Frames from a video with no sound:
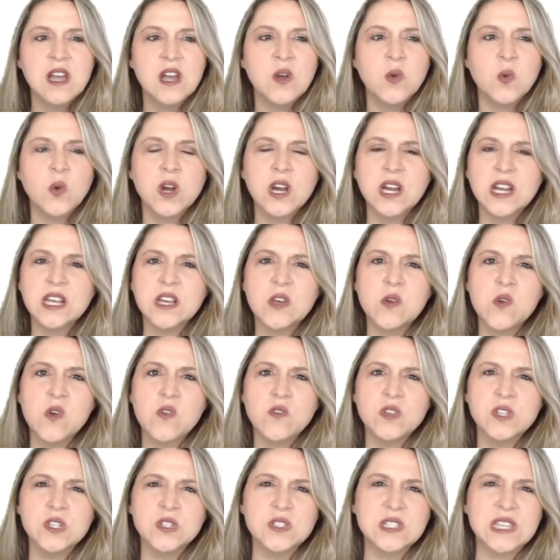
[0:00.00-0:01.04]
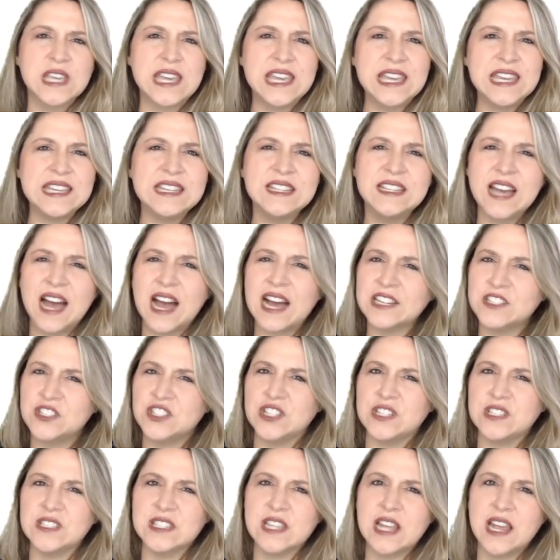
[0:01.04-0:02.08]
We're going to go over those key
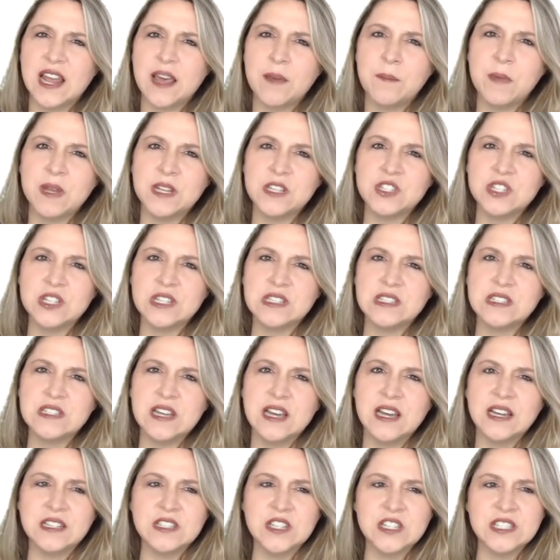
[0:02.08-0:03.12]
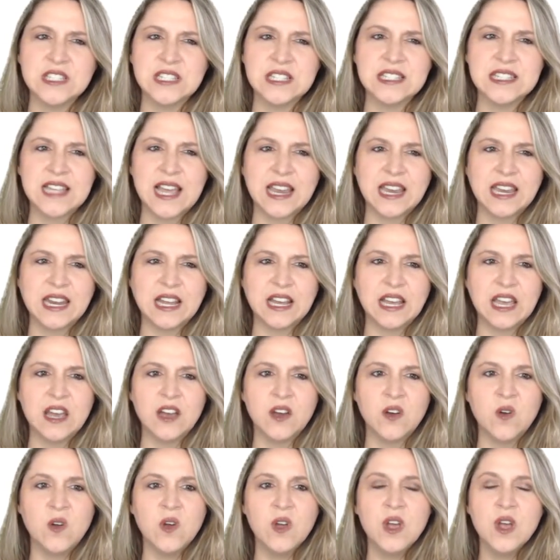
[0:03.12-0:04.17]
gotchas that I mentioned just a second
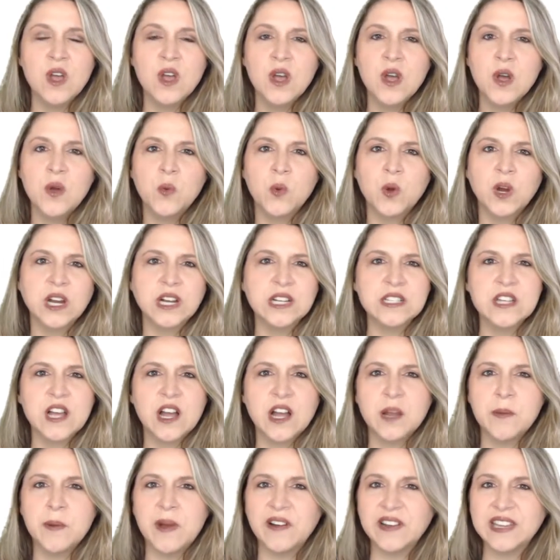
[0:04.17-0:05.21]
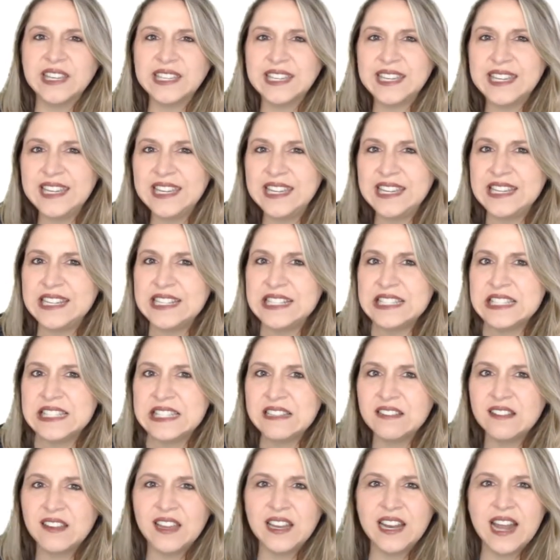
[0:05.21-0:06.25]
ago. We're going to talk about
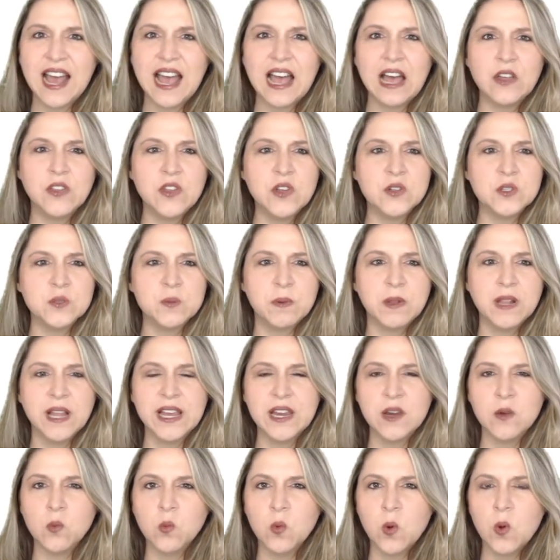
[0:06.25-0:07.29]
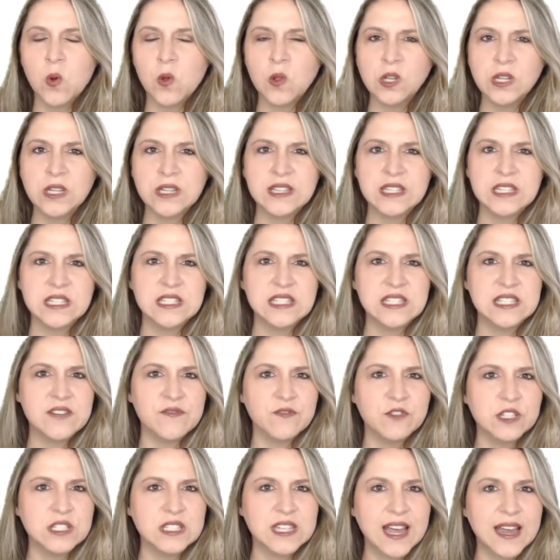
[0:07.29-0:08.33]
keys and how those play a role, and there's
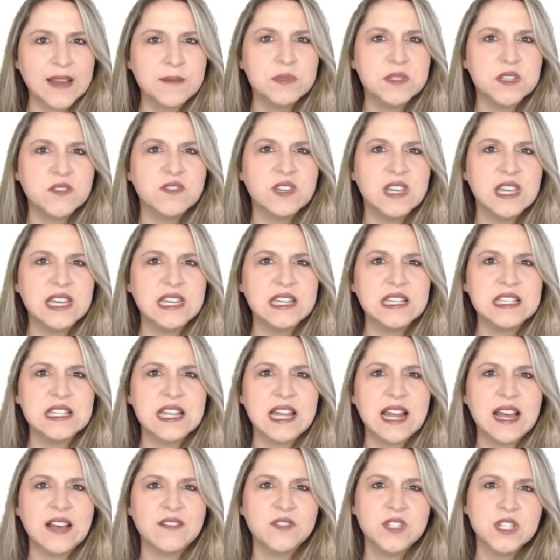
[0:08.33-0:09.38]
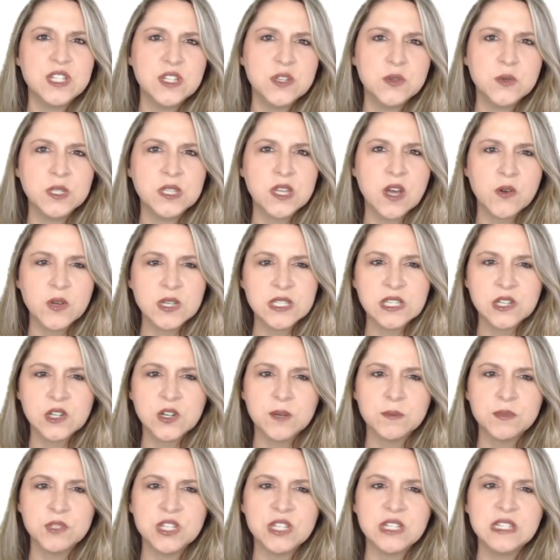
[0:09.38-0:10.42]
different types of keys that have to do with Always
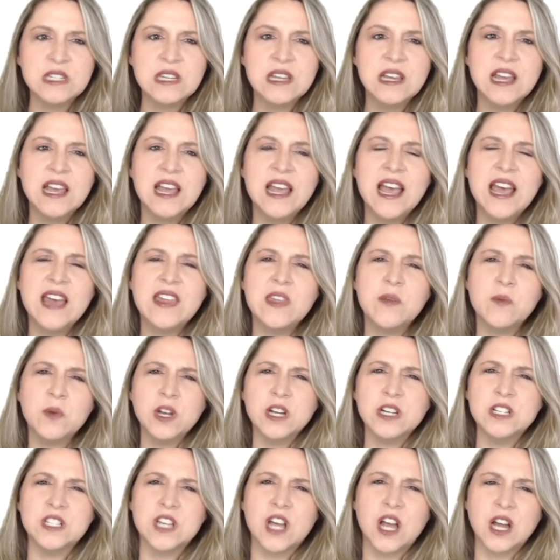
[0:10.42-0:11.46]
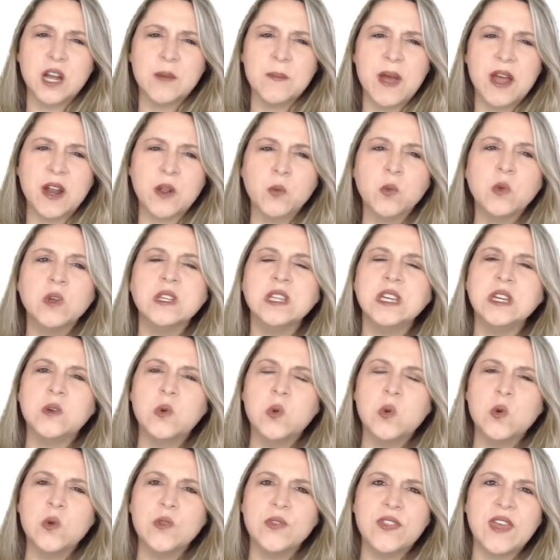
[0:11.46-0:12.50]
Encryption. And then we're going to talk about a really
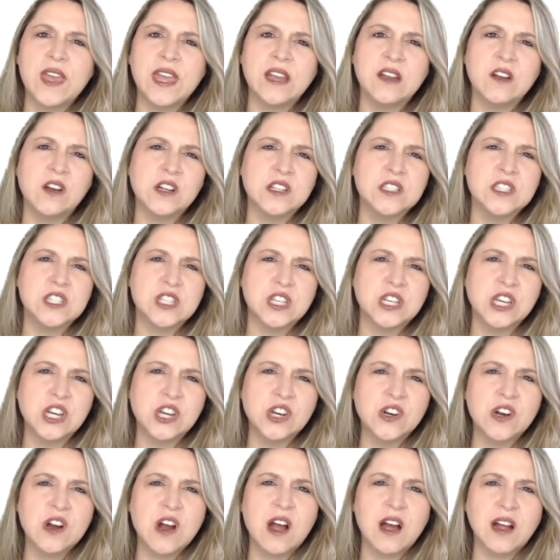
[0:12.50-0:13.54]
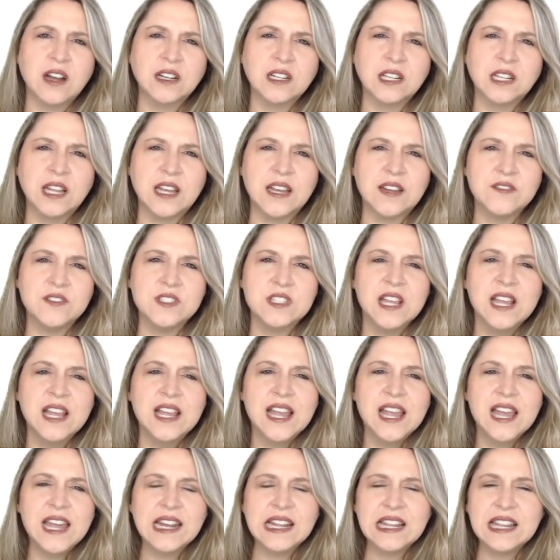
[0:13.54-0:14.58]
cool thing called secure enclaves.
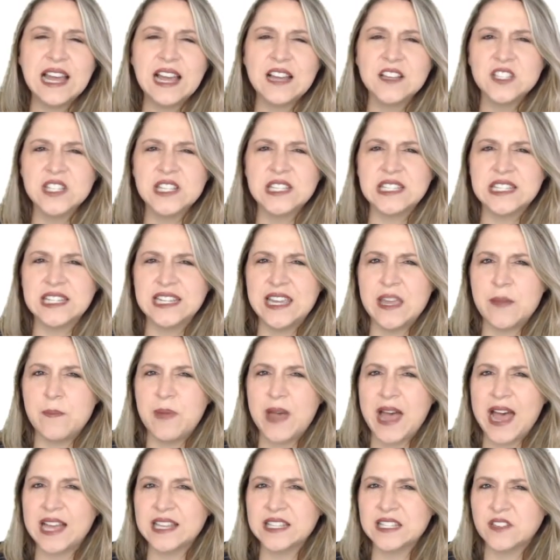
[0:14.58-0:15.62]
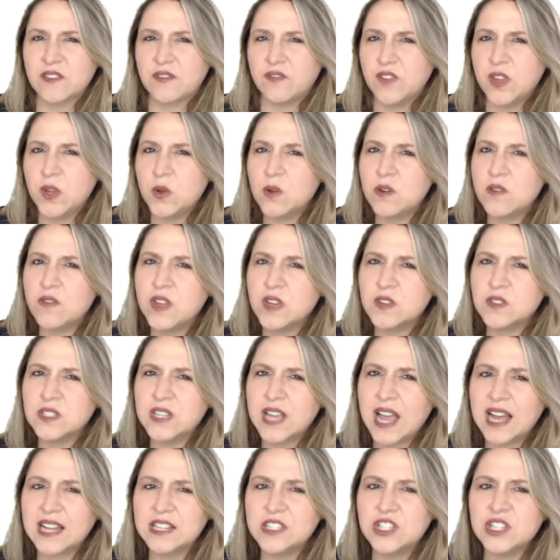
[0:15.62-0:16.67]
It allows us to get past a few of those
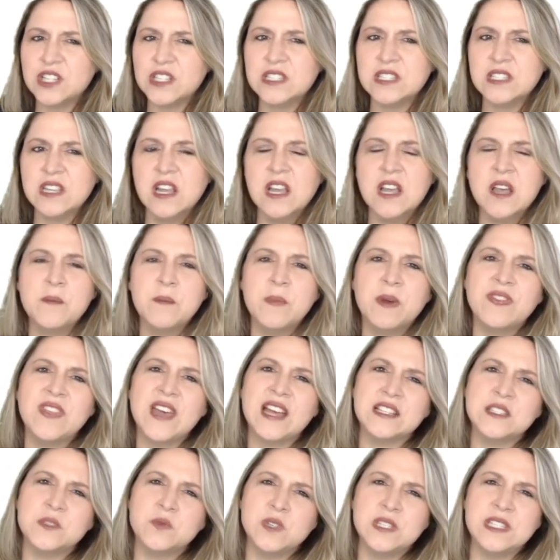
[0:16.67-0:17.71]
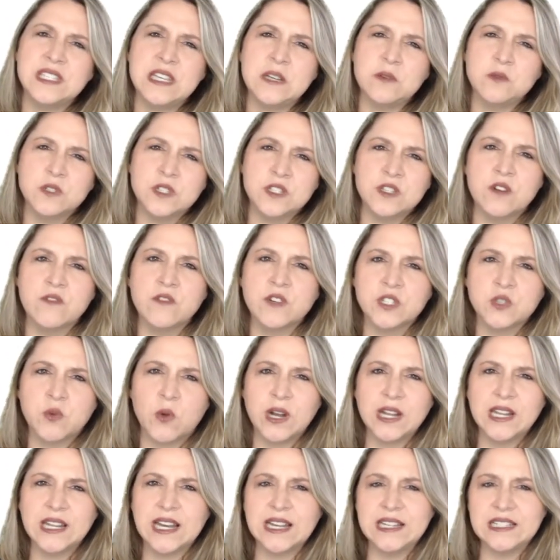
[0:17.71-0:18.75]
gotchas, but that's with SQL Server
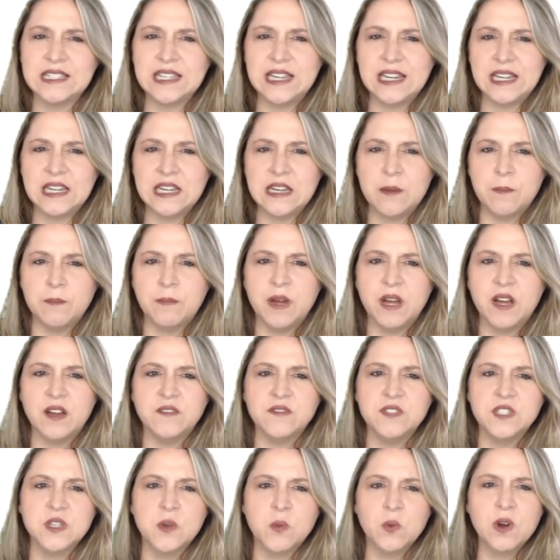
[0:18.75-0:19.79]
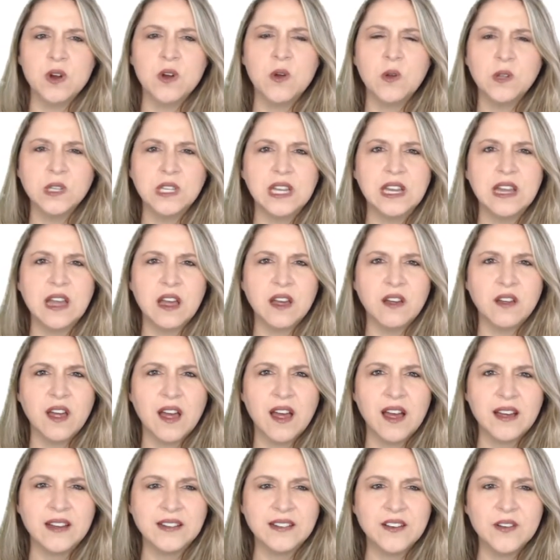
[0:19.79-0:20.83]
2019 and above. So we're holding
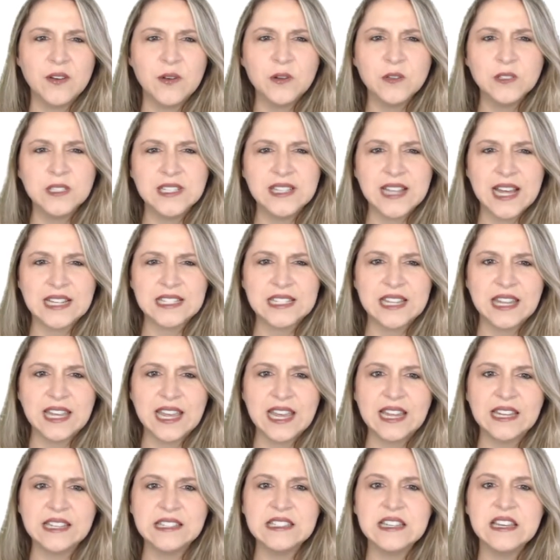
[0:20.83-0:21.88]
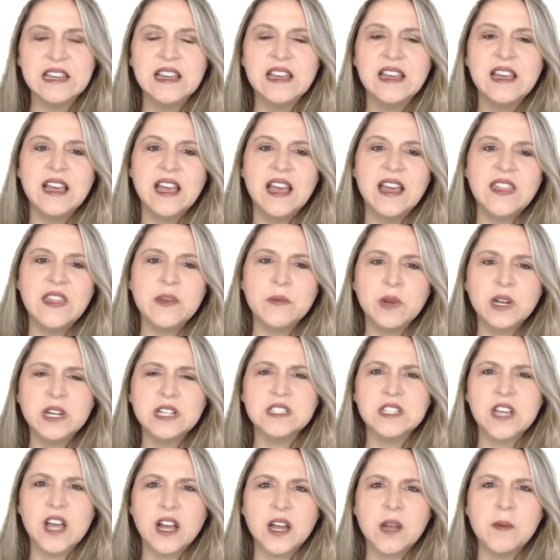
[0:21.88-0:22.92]
that to the end. And then we're going
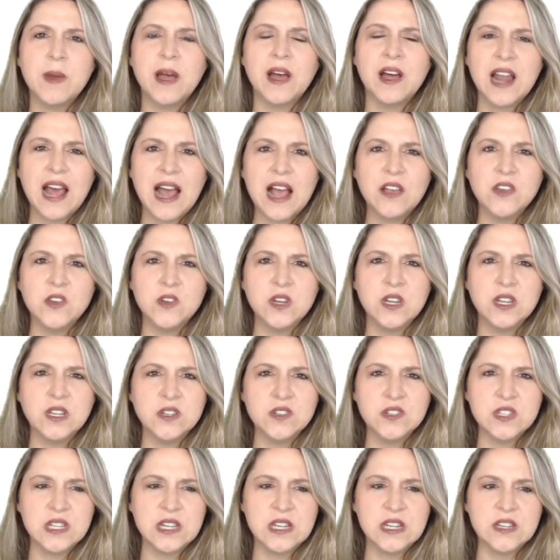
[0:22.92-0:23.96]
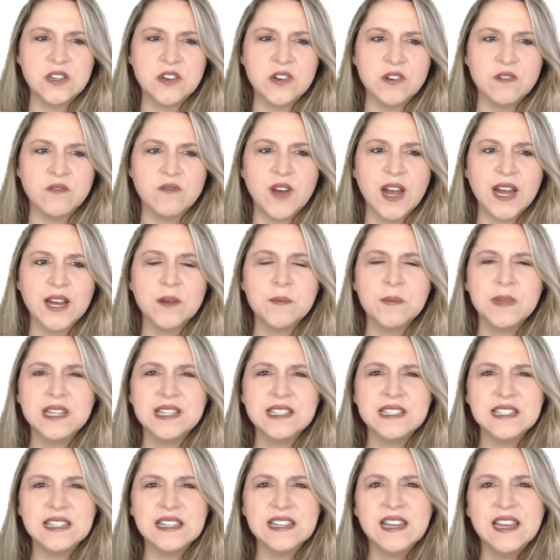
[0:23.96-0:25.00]
to talk about how you can use it in your
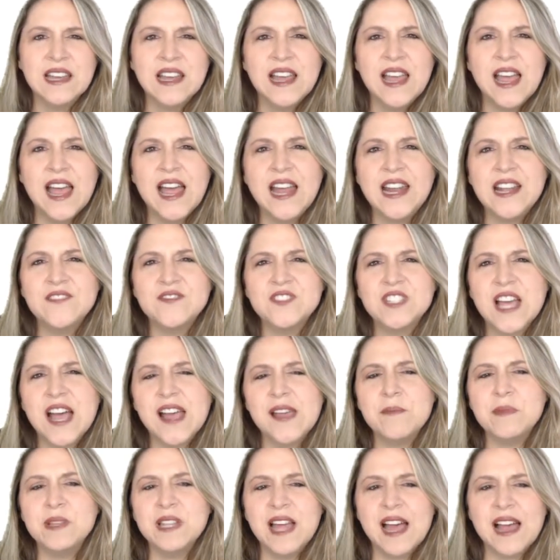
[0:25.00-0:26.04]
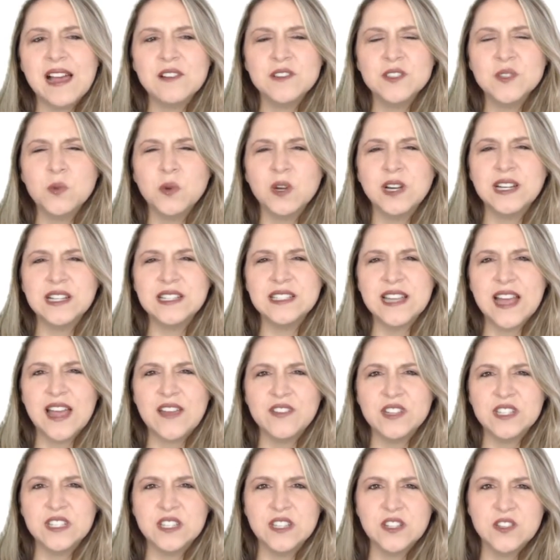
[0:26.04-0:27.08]
environment. And if time allows, we're going to dive
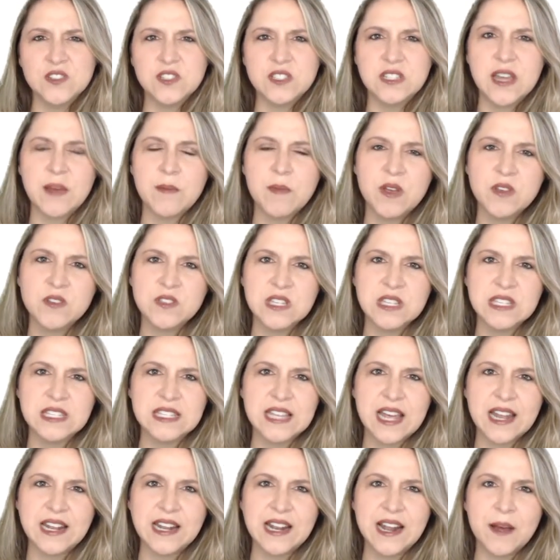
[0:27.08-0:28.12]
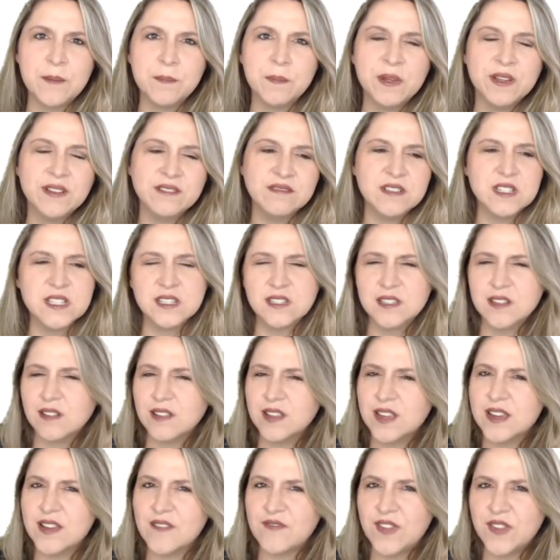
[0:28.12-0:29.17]
into those demos and set it up. This is
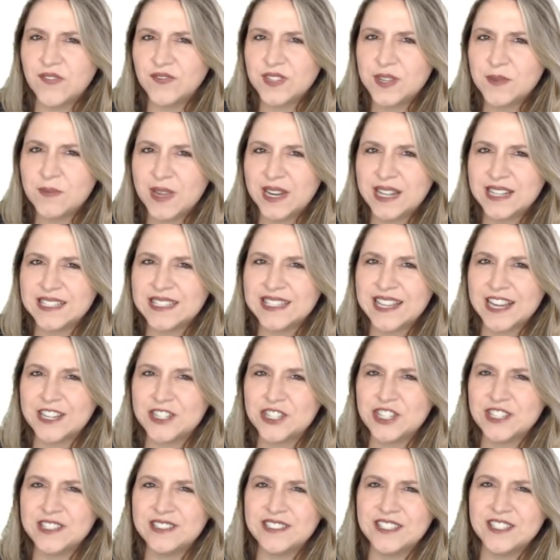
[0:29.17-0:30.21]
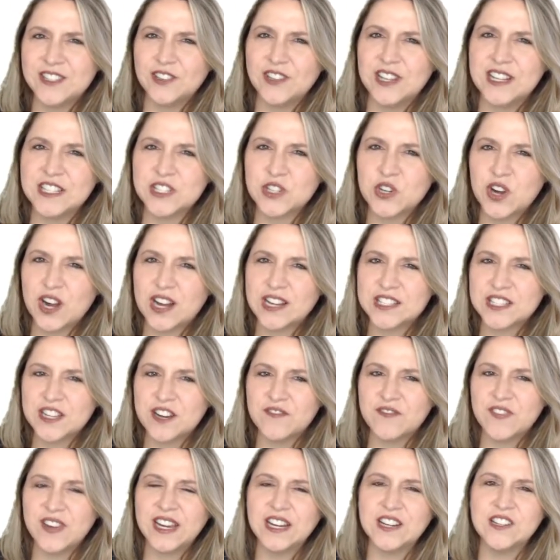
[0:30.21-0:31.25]
only a 50-minute session, so let's cross
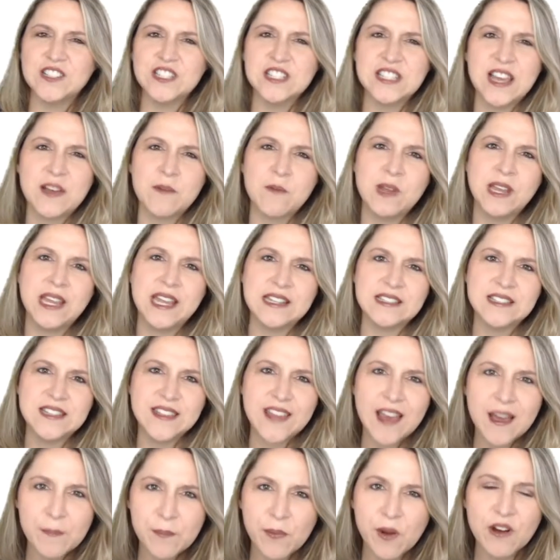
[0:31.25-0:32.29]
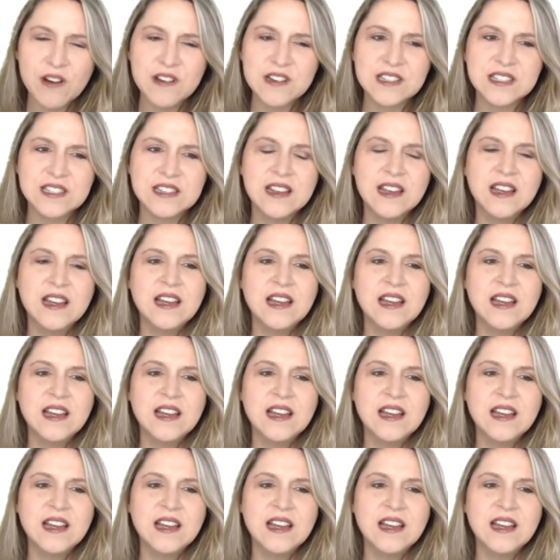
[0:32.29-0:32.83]
our fingers that we get to that part.